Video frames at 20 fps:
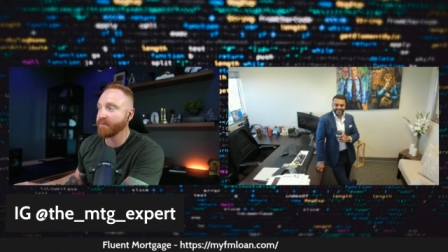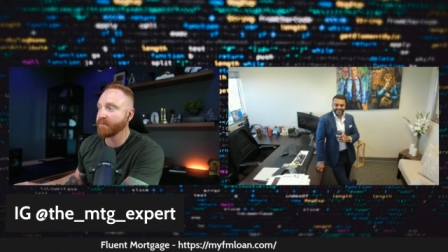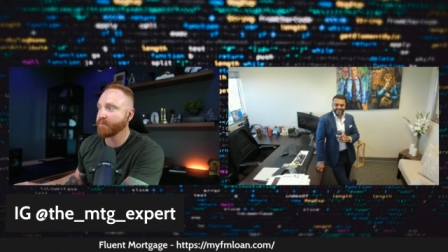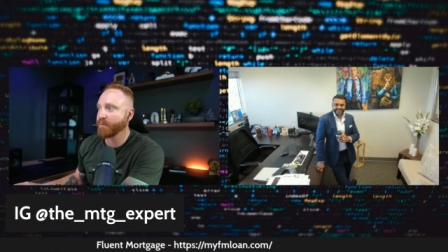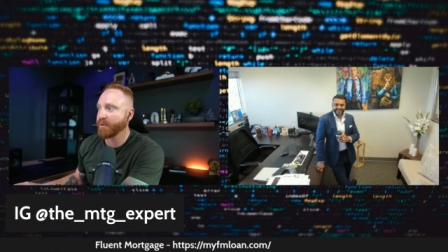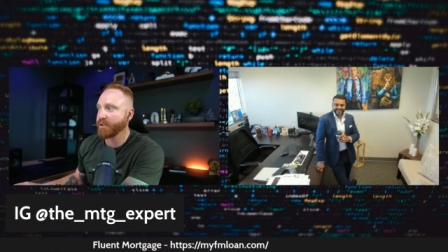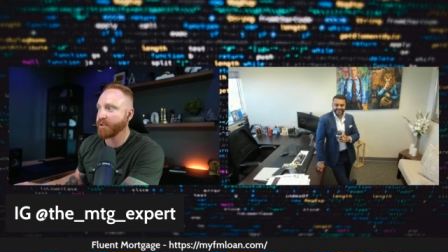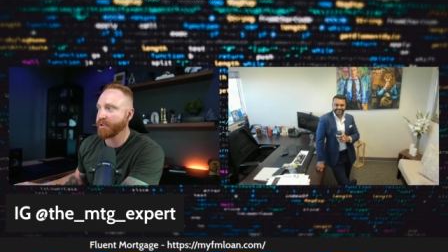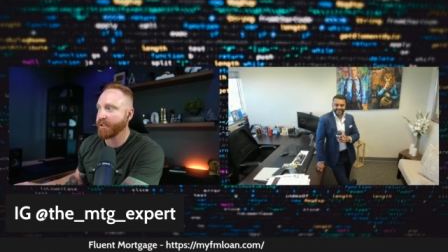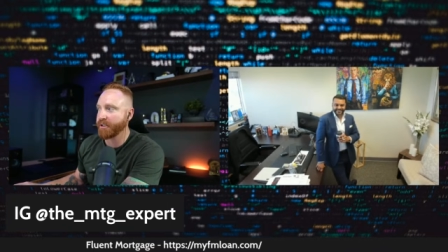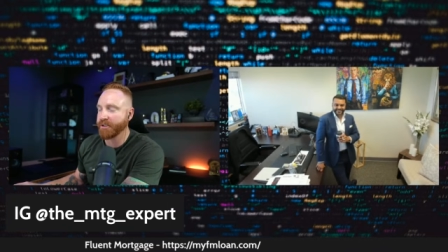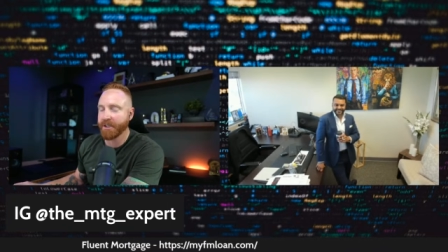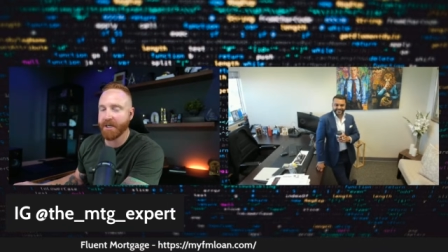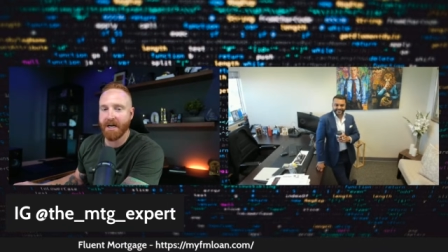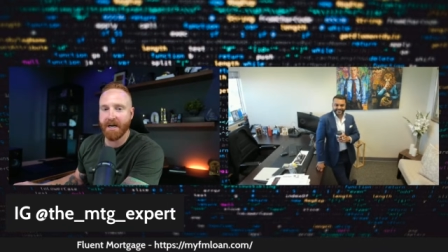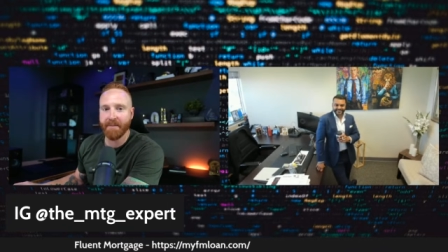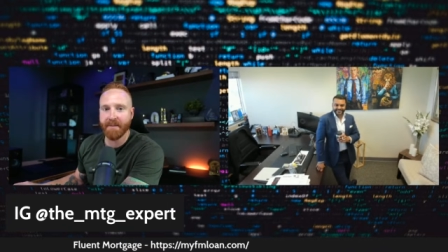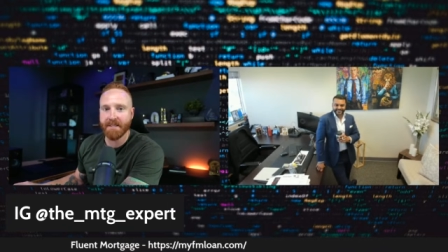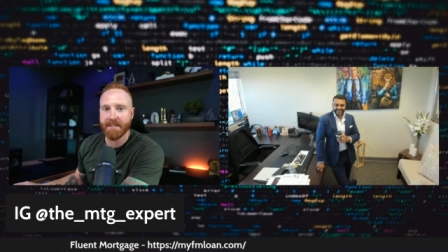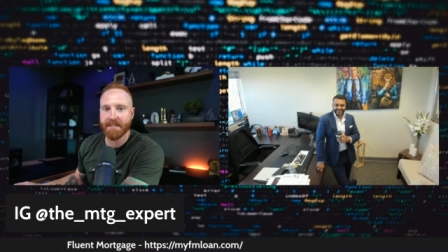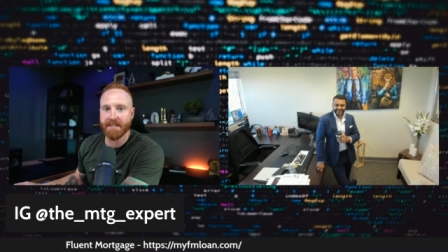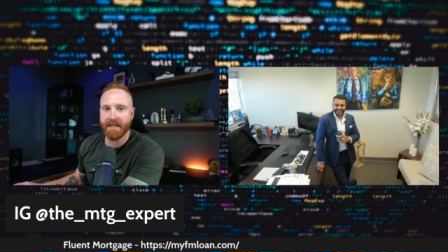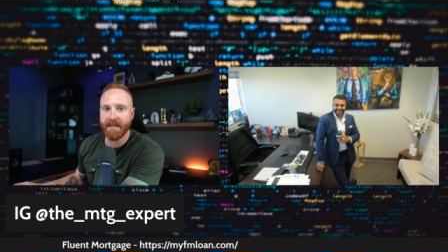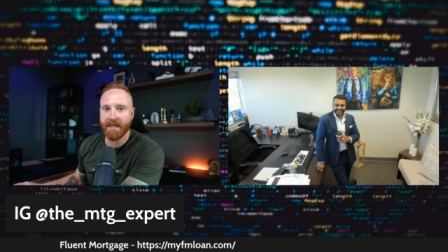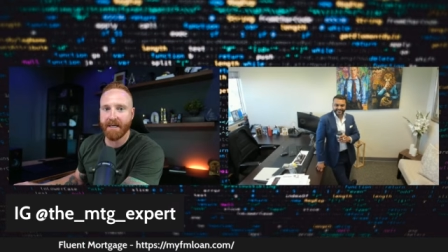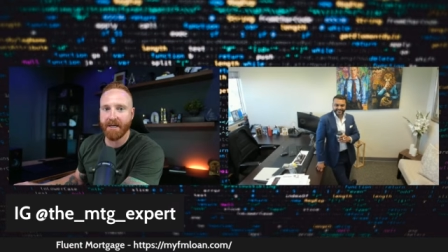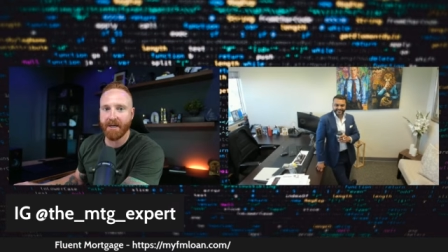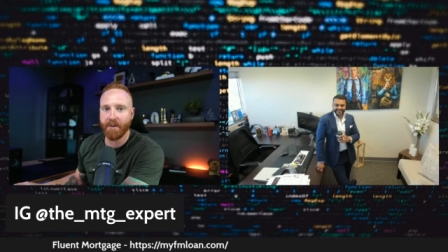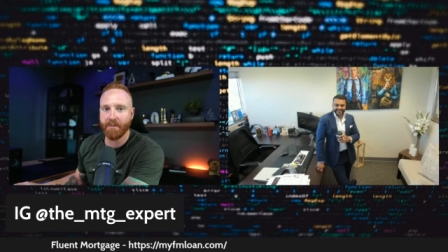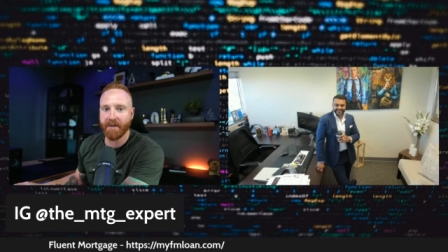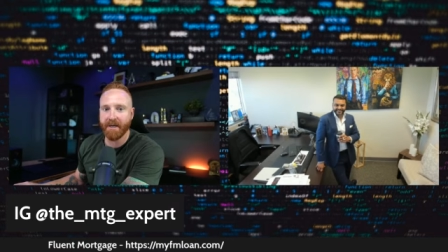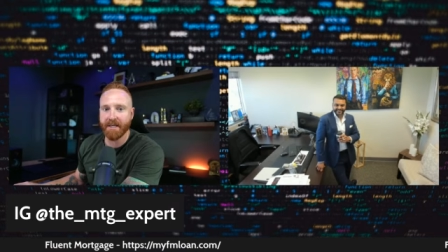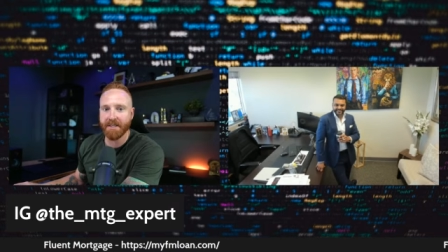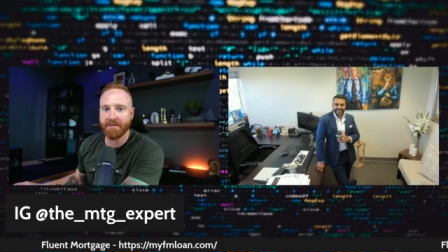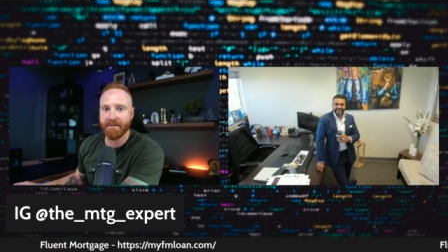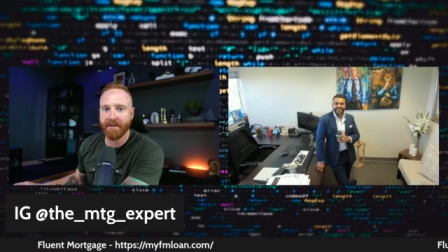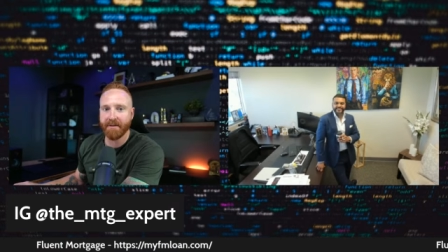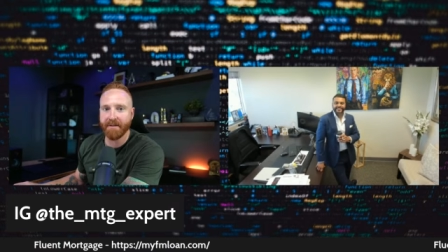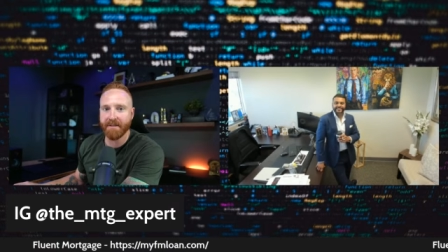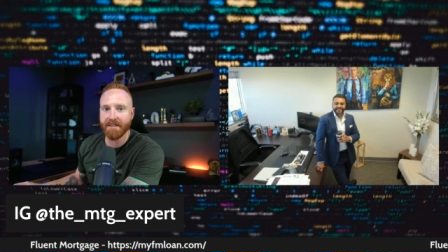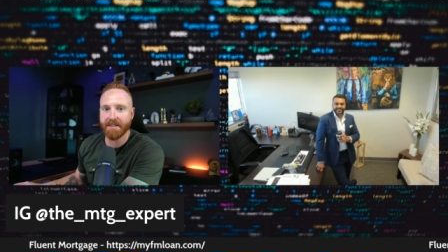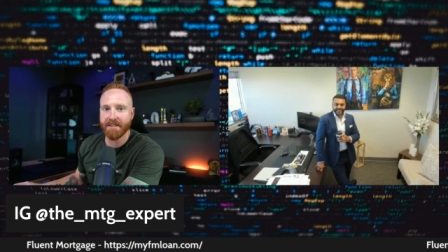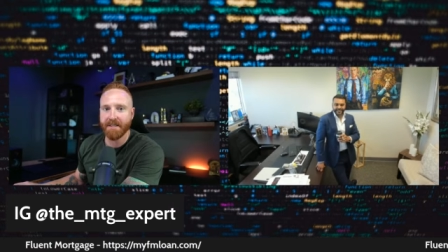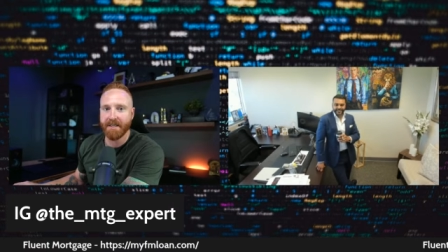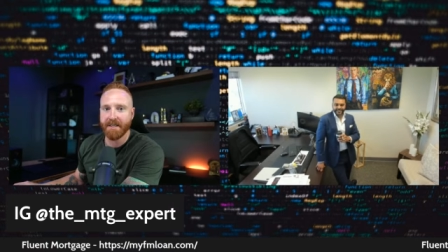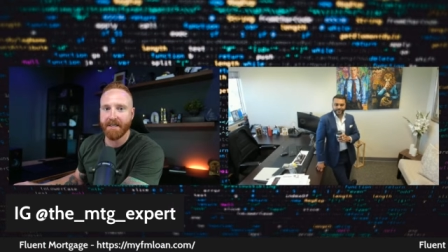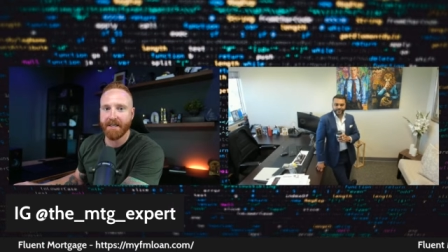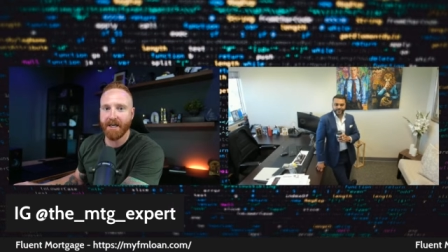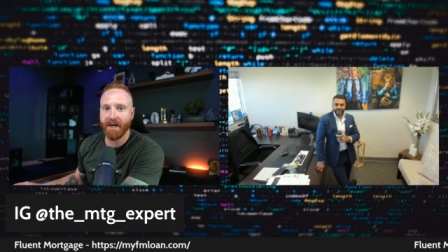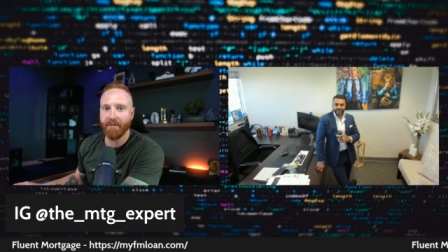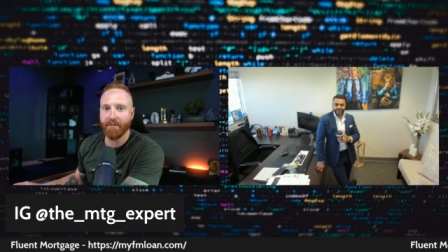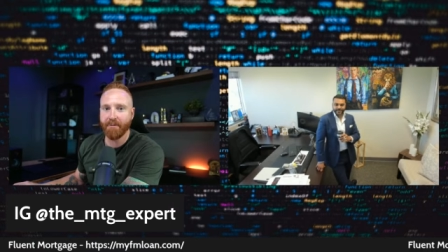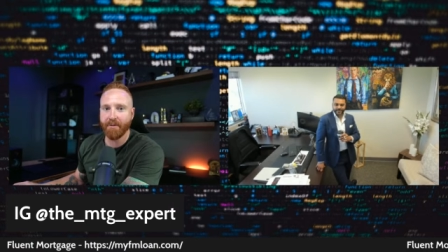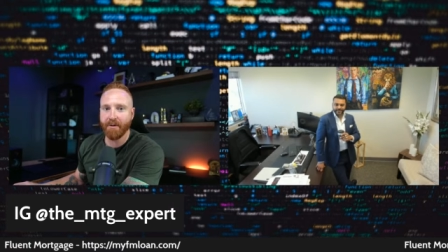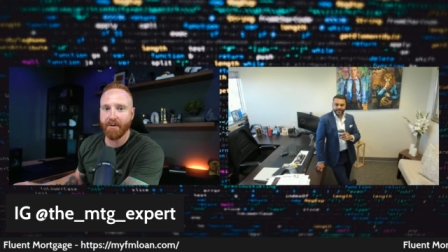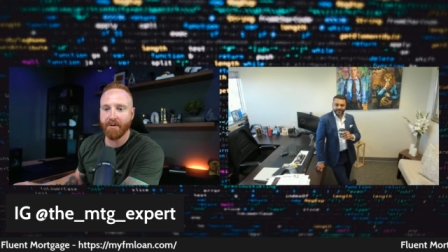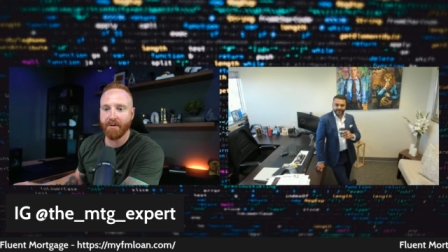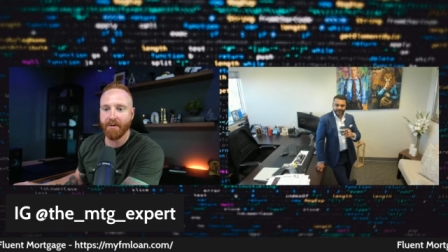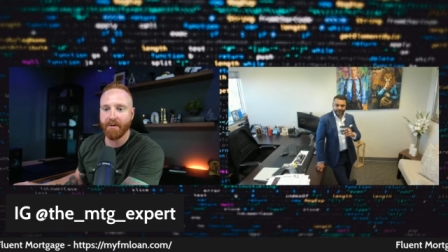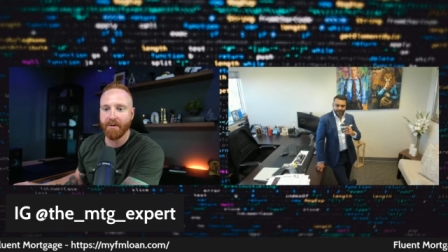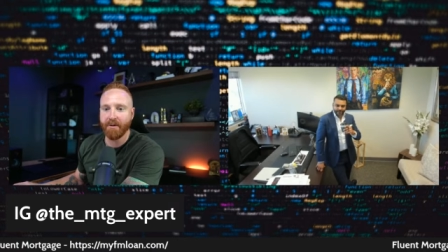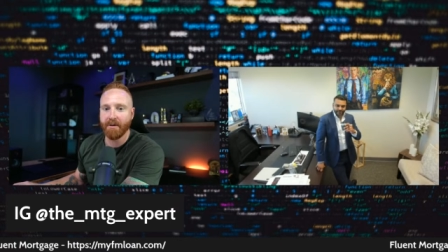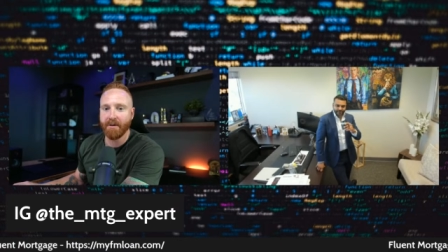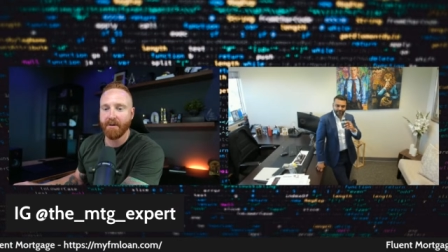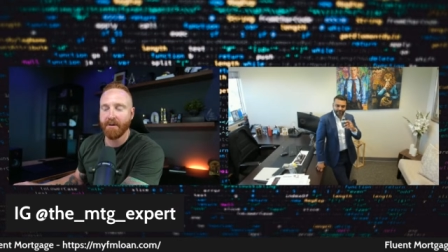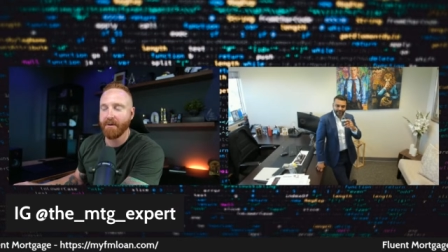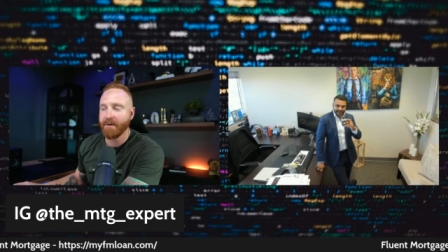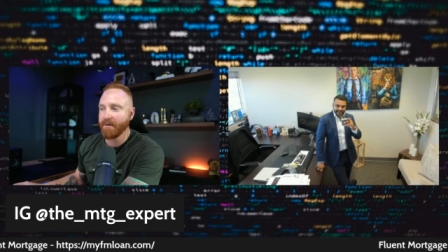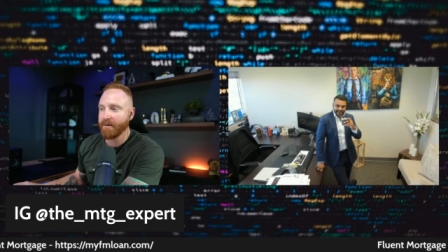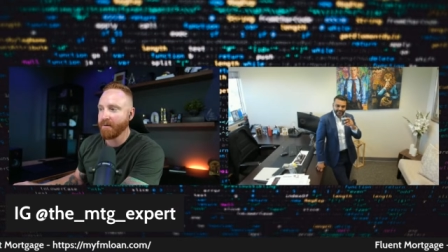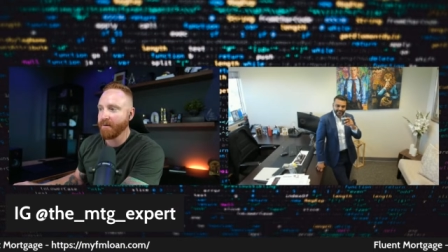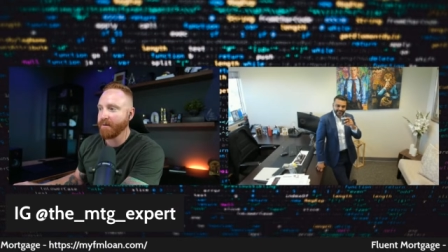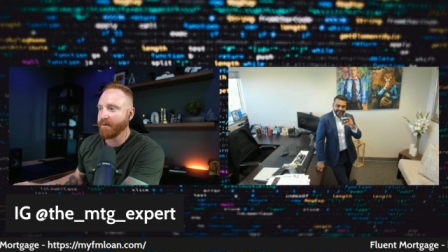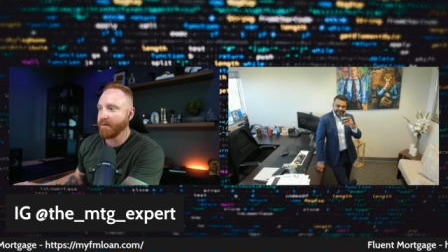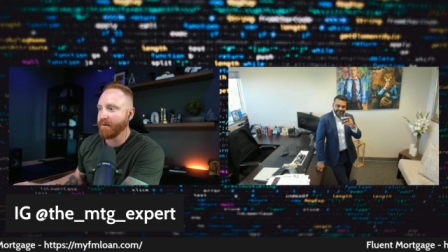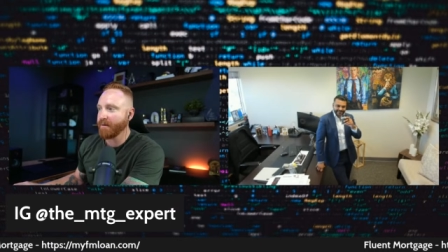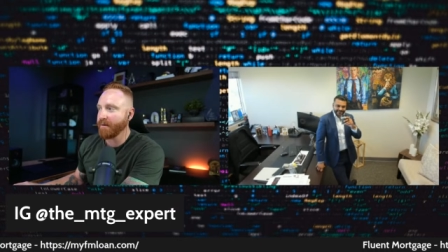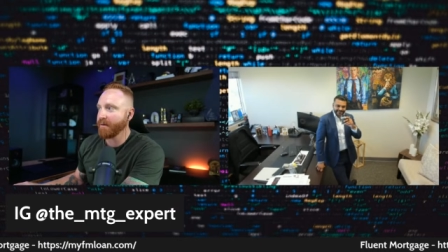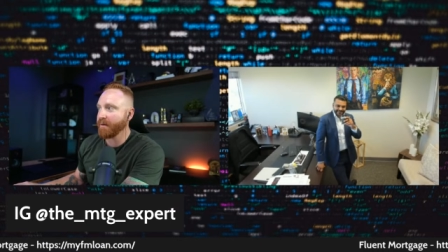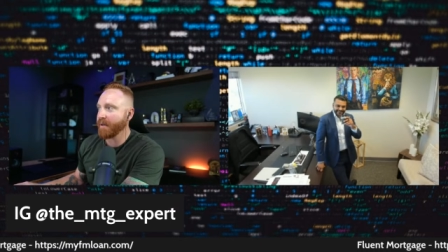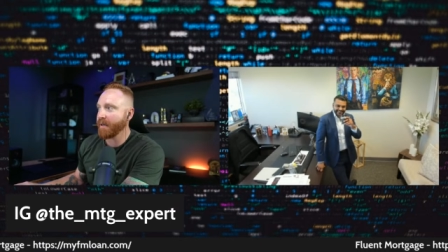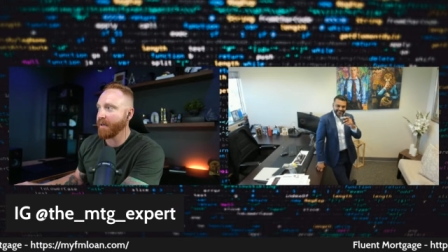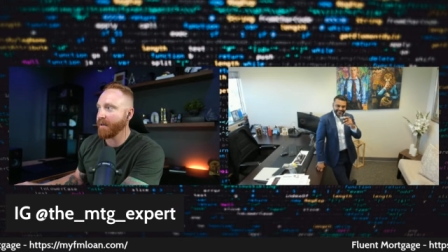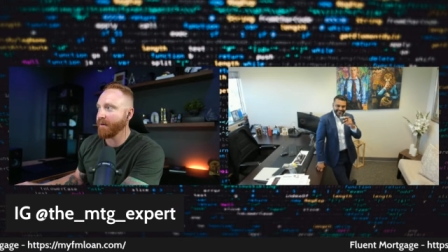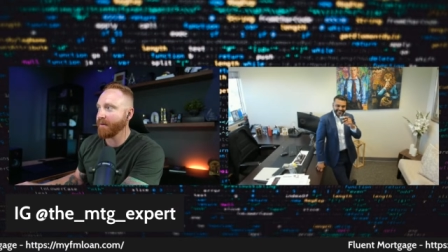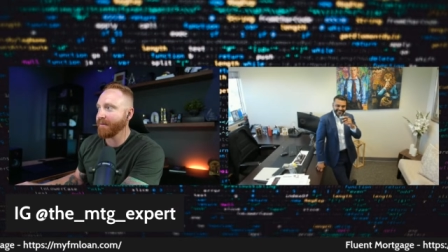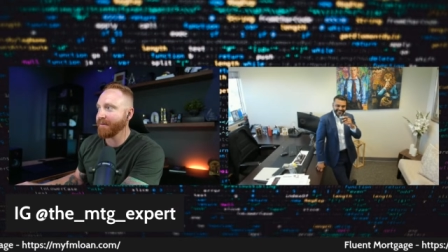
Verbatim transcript: Appreciate your comments, and I hope you guys found this helpful. My, uh, yeah,